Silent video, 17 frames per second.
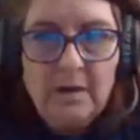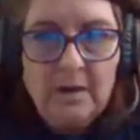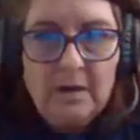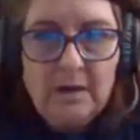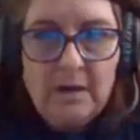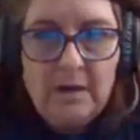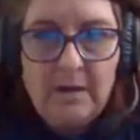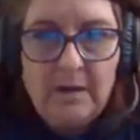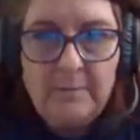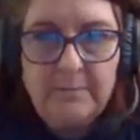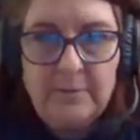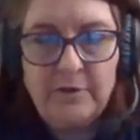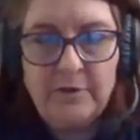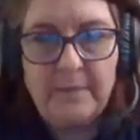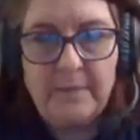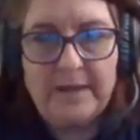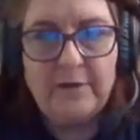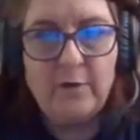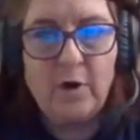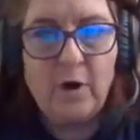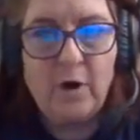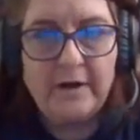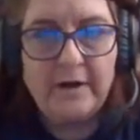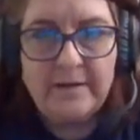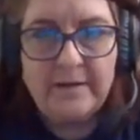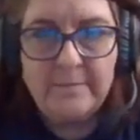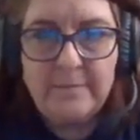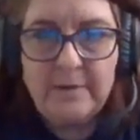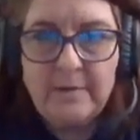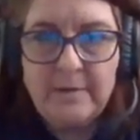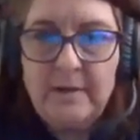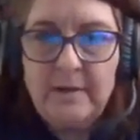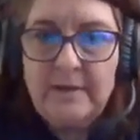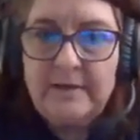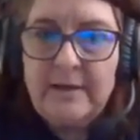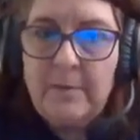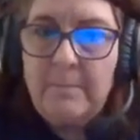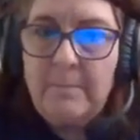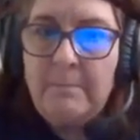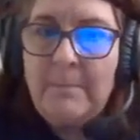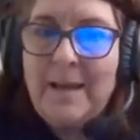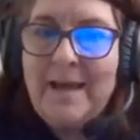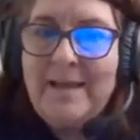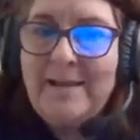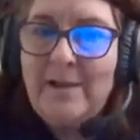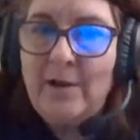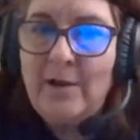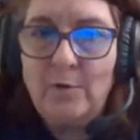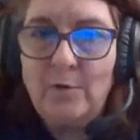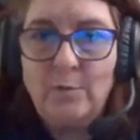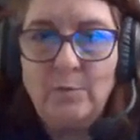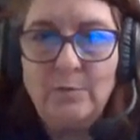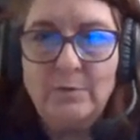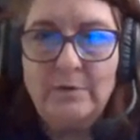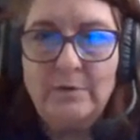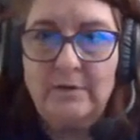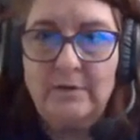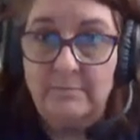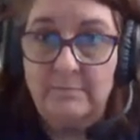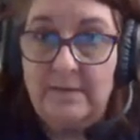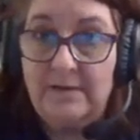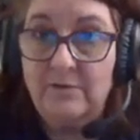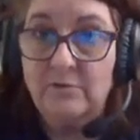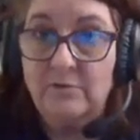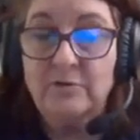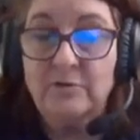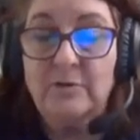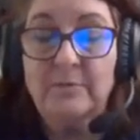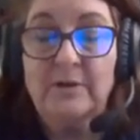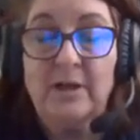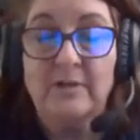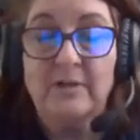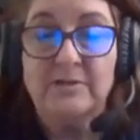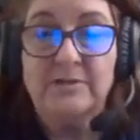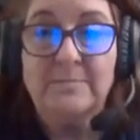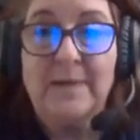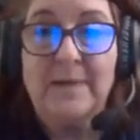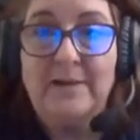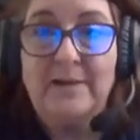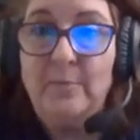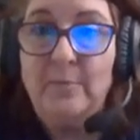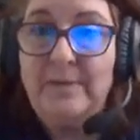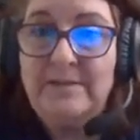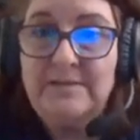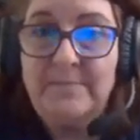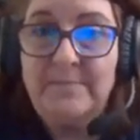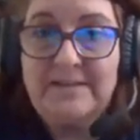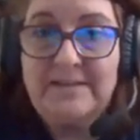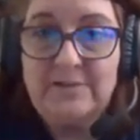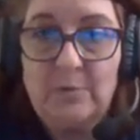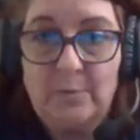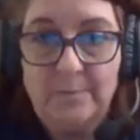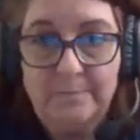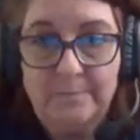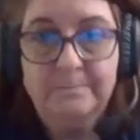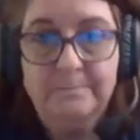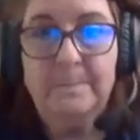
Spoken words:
Myocardium. Now, medical terminology, myo means muscle.